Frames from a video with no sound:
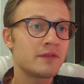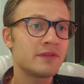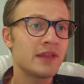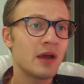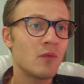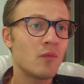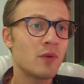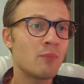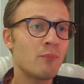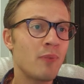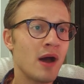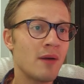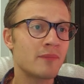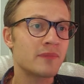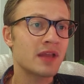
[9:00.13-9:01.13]
than we
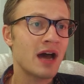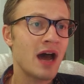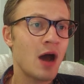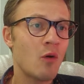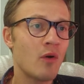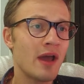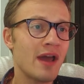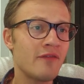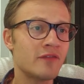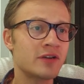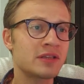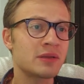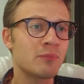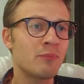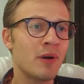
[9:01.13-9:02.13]
pumped. However,
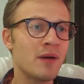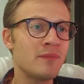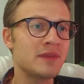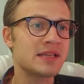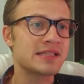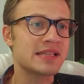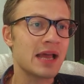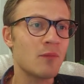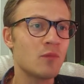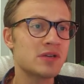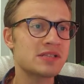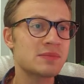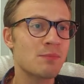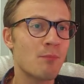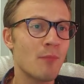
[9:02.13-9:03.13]
the pump this time
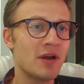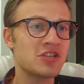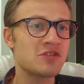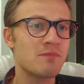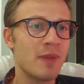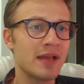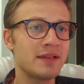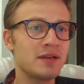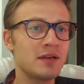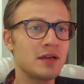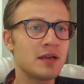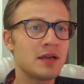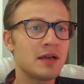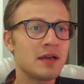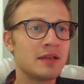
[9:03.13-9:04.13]
was much better
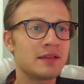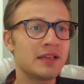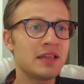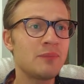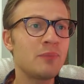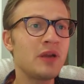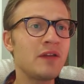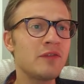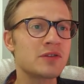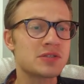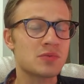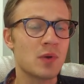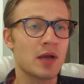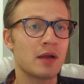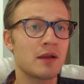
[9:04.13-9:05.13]
than the
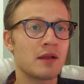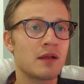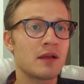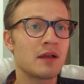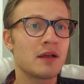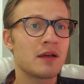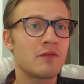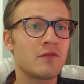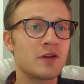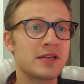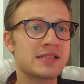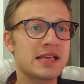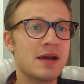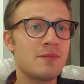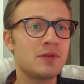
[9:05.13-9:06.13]
previous one. For
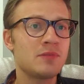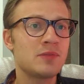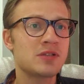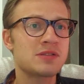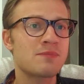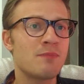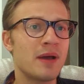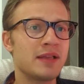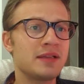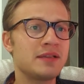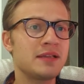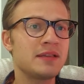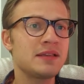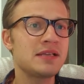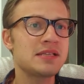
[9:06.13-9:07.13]
example, it was better
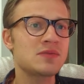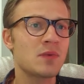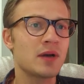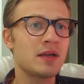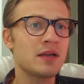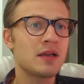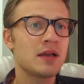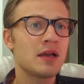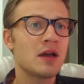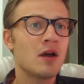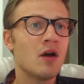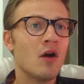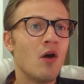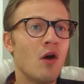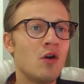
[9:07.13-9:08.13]
than this one.
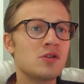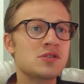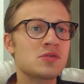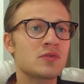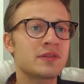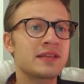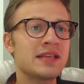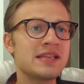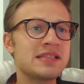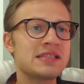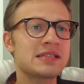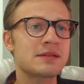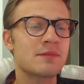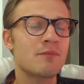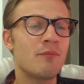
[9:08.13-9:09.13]
Also,
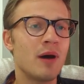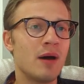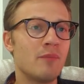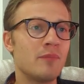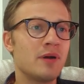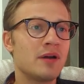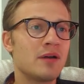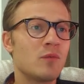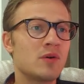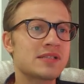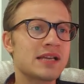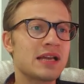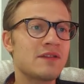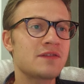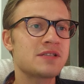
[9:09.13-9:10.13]
this pump was
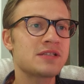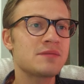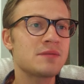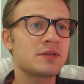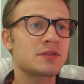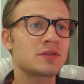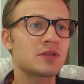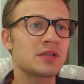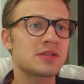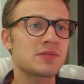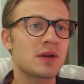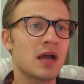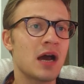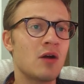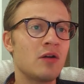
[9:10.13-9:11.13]
kind of similar to this
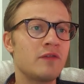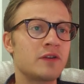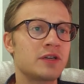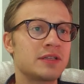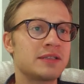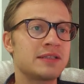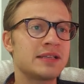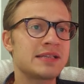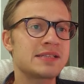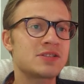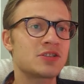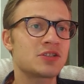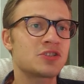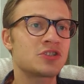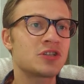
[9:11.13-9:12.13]
one. However, this
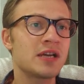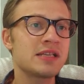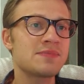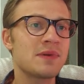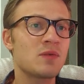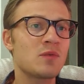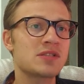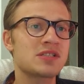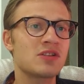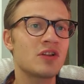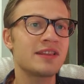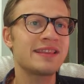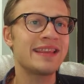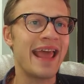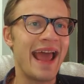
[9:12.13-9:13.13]
retracement was
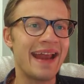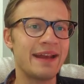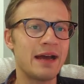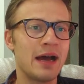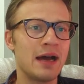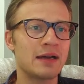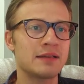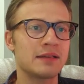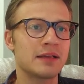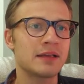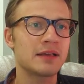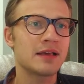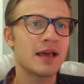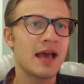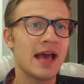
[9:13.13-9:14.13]
not that ugly
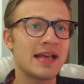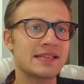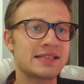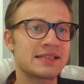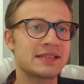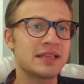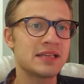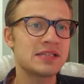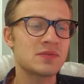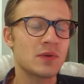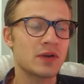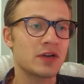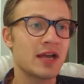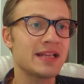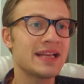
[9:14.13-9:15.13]
as this
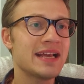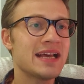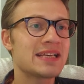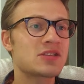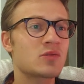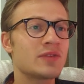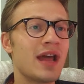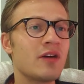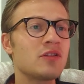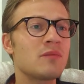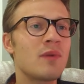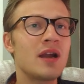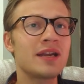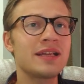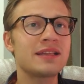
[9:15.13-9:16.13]
one, right? So now the
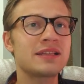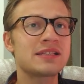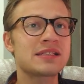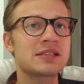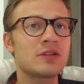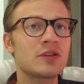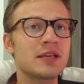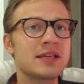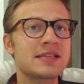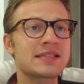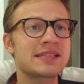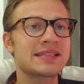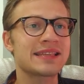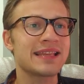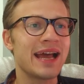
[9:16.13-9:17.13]
market is looking
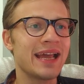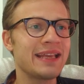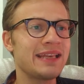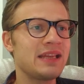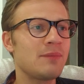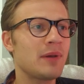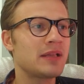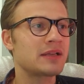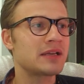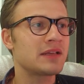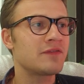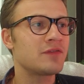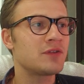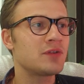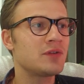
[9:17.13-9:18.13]
slightly better.
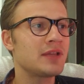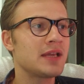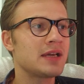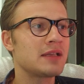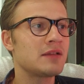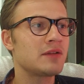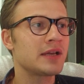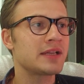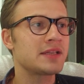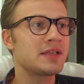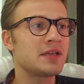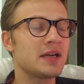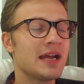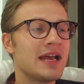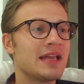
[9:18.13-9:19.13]
If you take a look at
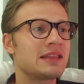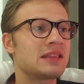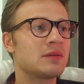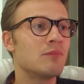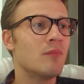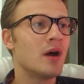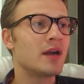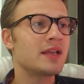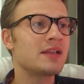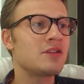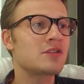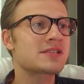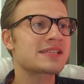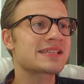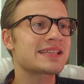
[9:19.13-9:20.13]
here, the market
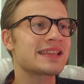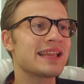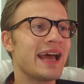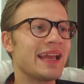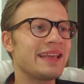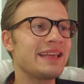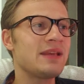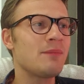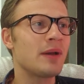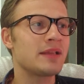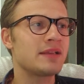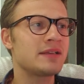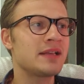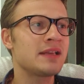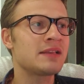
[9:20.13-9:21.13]
looks slightly
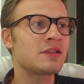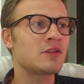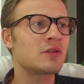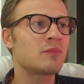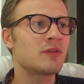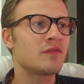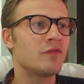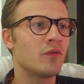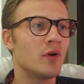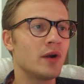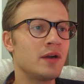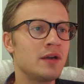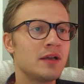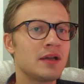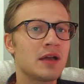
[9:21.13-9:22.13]
better than it looked
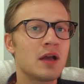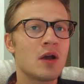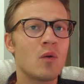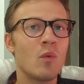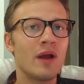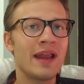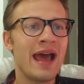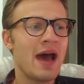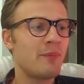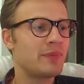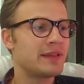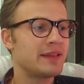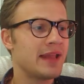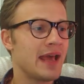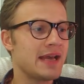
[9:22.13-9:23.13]
before. What
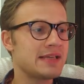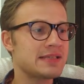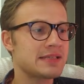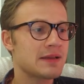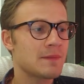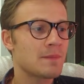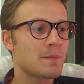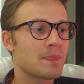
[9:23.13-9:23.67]
happened next?